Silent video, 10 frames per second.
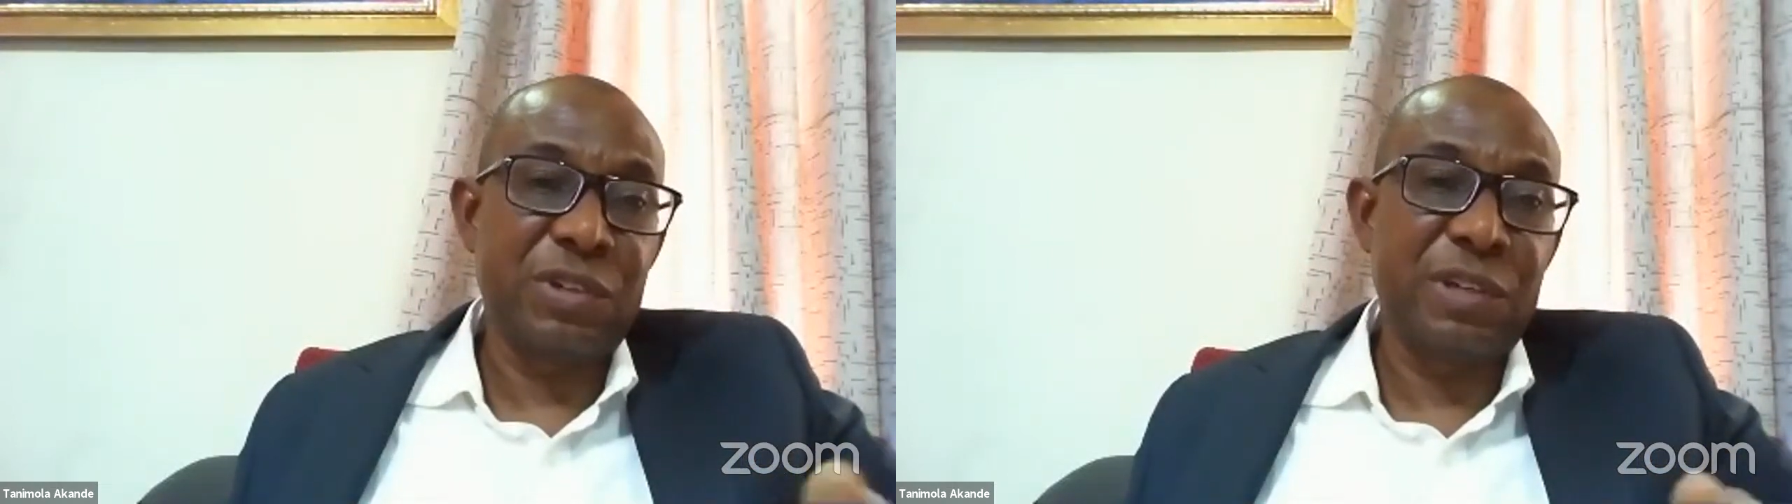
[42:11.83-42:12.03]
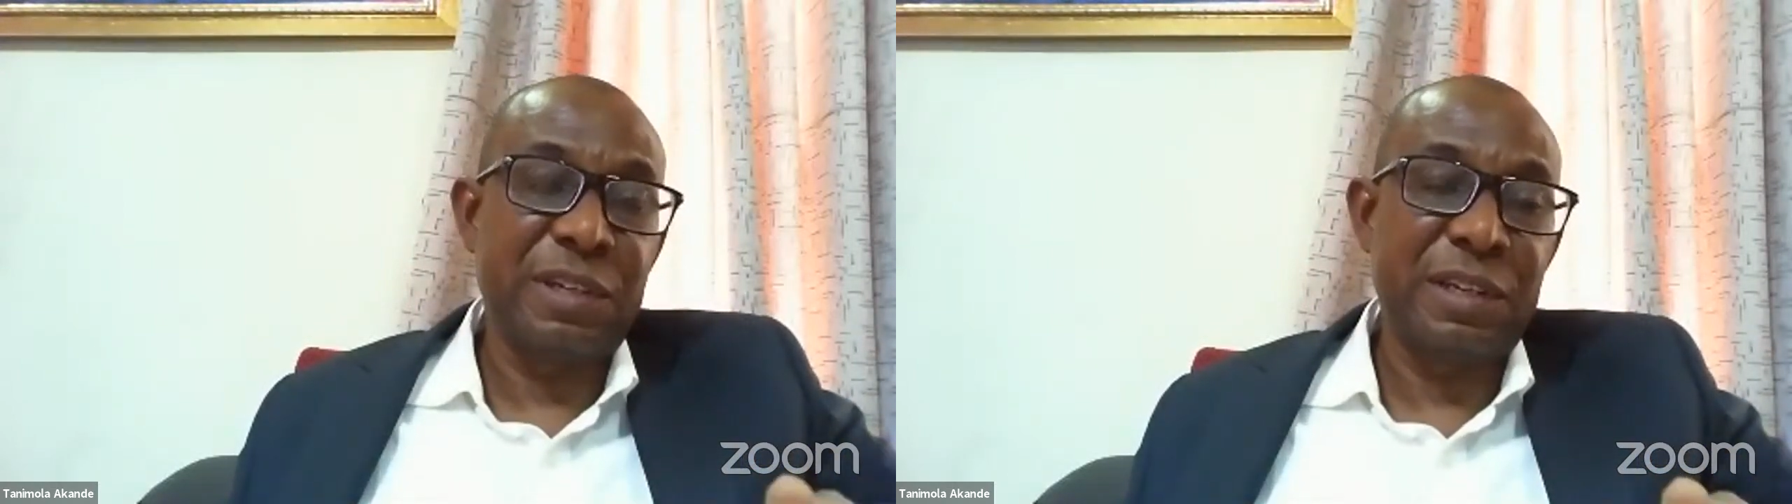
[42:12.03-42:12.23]

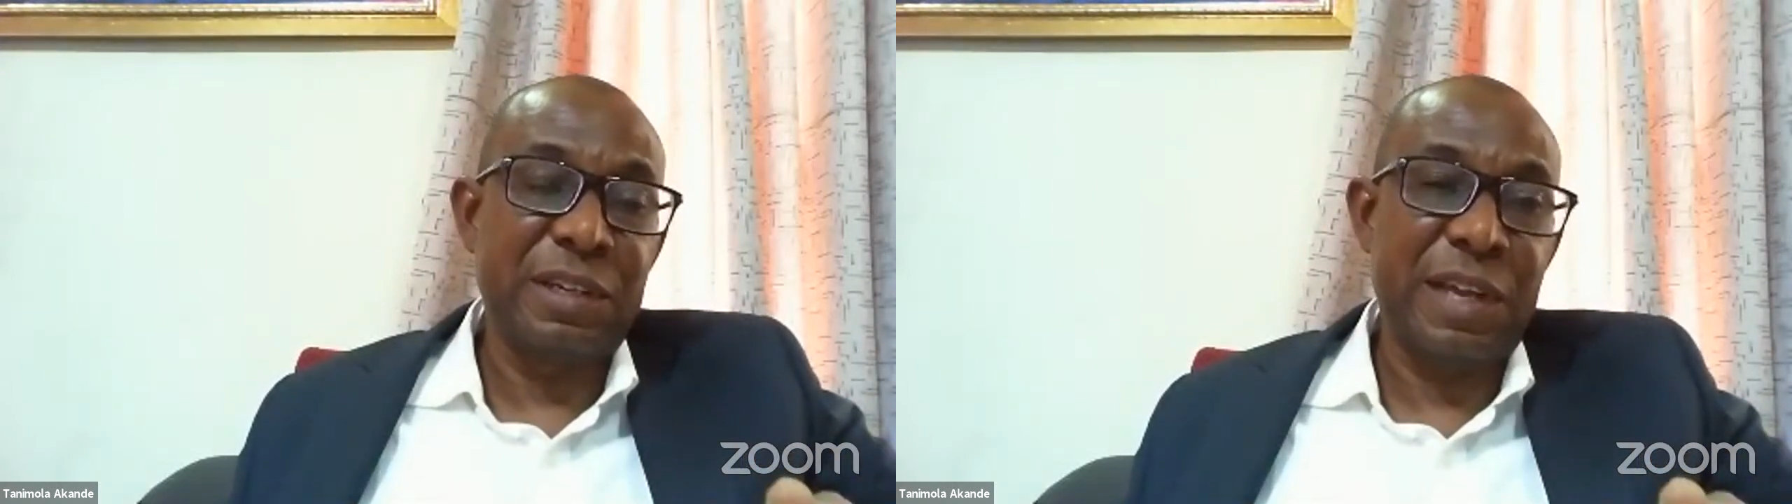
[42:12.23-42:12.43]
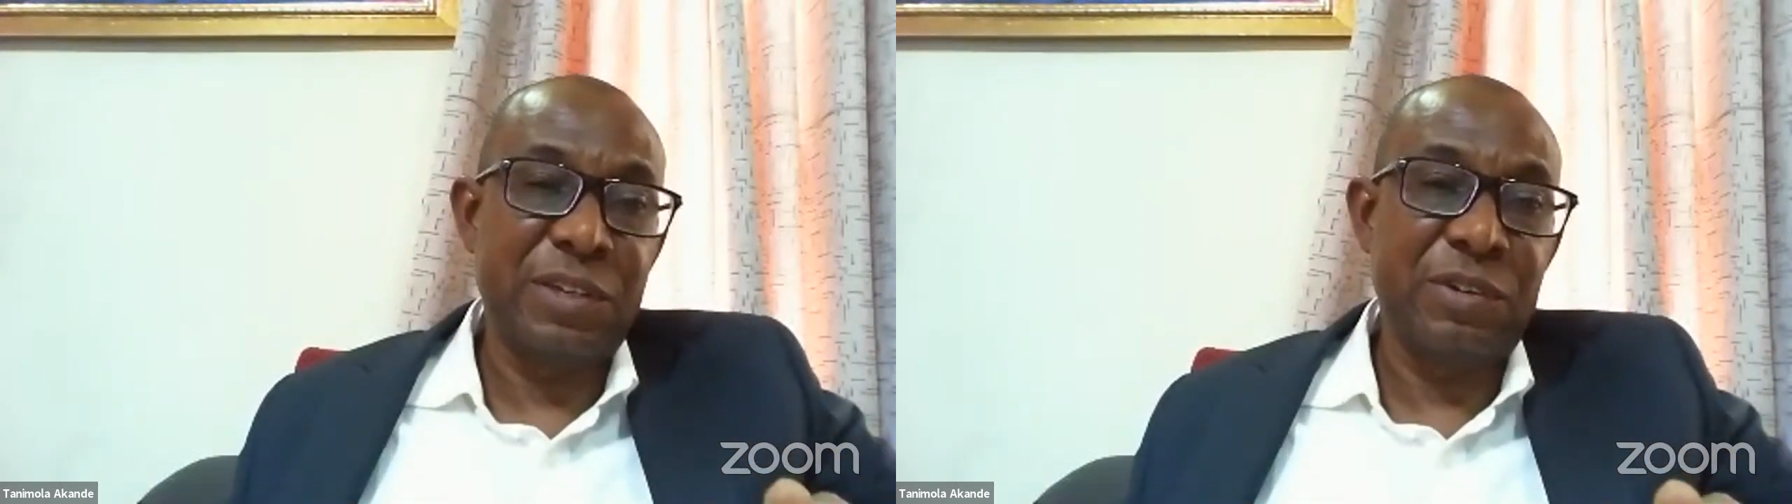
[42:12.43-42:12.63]
in
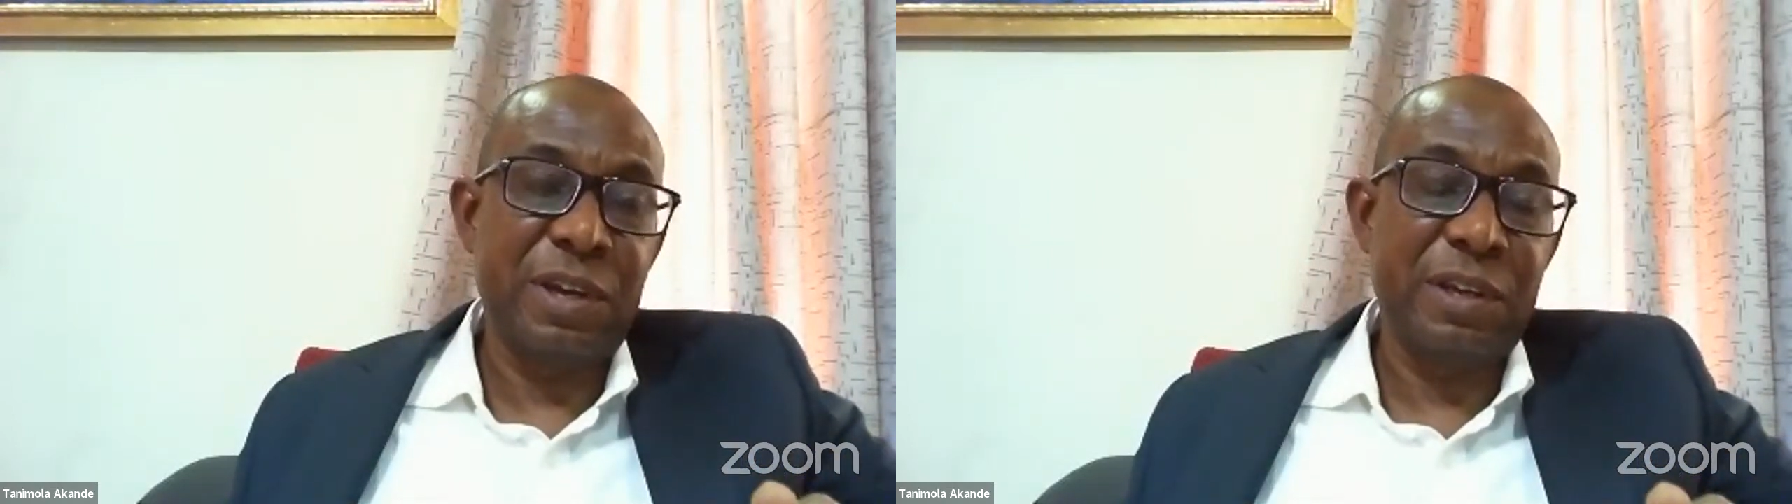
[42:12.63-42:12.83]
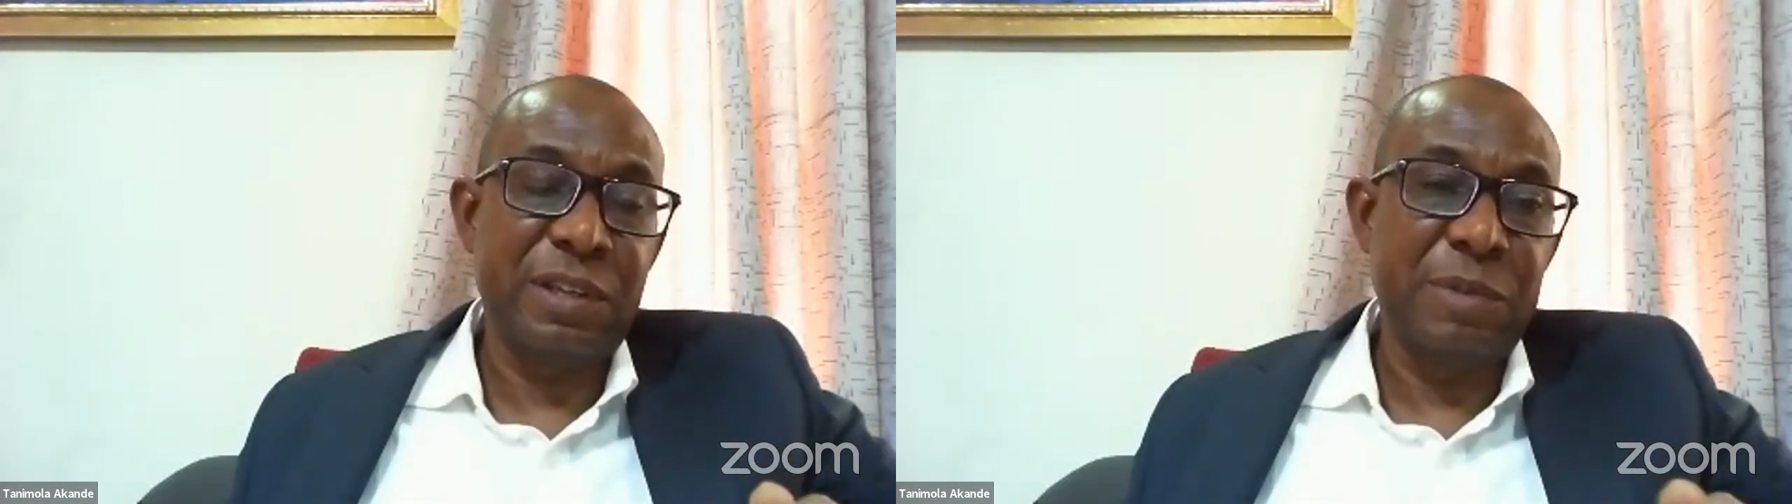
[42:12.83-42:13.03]
Nigeria, in
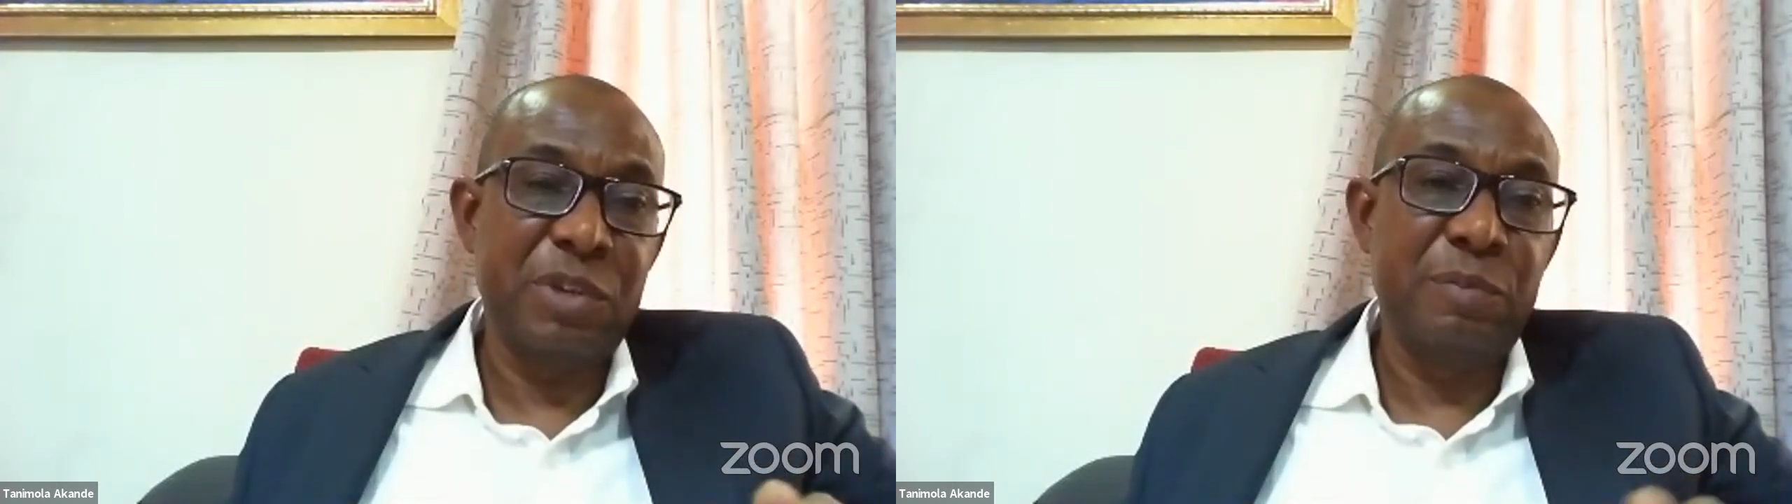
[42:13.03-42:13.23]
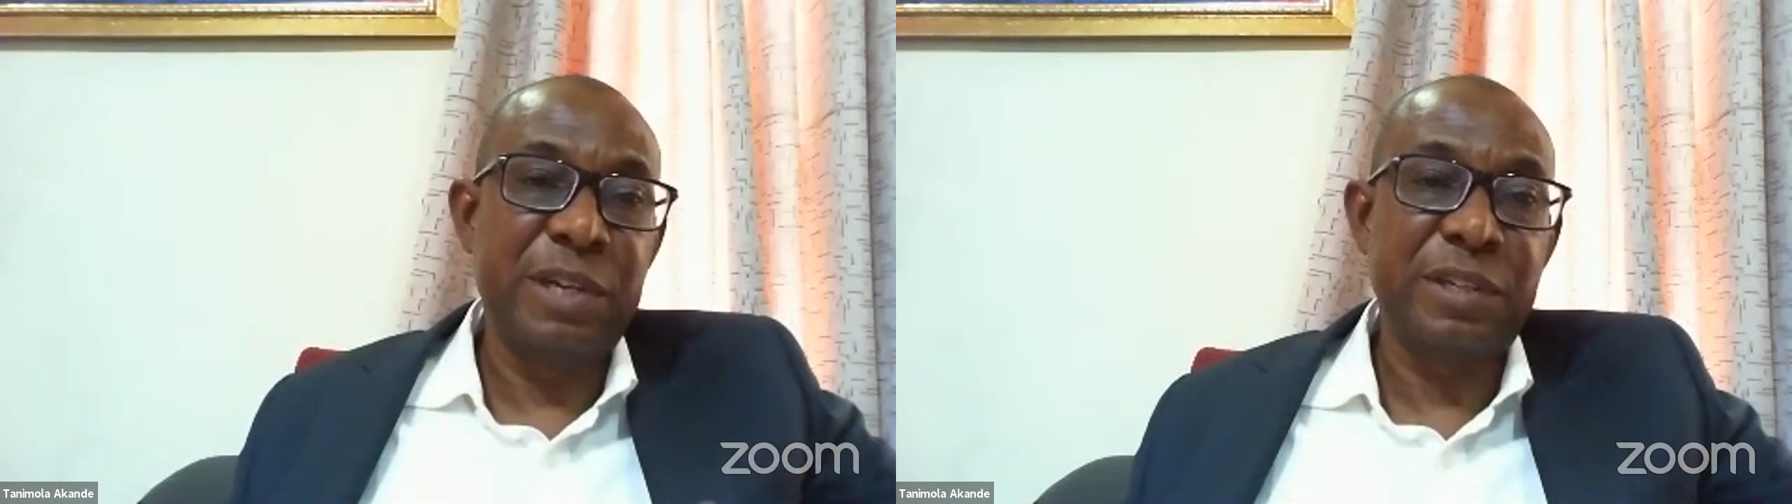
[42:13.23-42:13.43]
the Middle Belt.